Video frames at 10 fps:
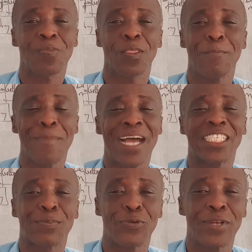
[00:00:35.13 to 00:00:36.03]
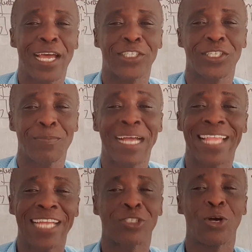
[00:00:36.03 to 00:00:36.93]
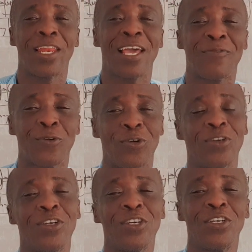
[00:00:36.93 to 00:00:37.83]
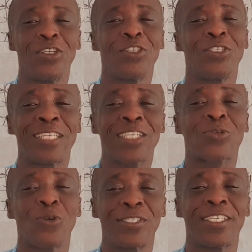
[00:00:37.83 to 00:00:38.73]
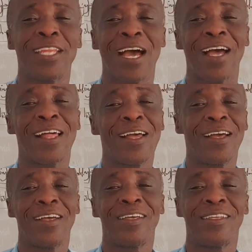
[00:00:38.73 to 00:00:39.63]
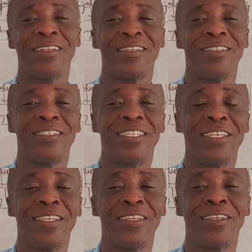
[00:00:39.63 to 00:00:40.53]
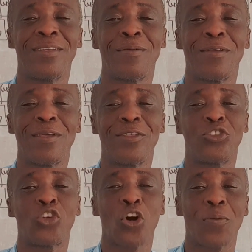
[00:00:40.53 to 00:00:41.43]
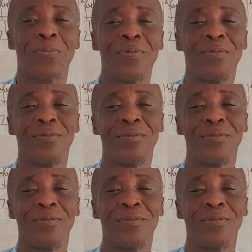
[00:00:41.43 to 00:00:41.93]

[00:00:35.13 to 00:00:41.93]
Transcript: mass production, but at your level, just consider the job,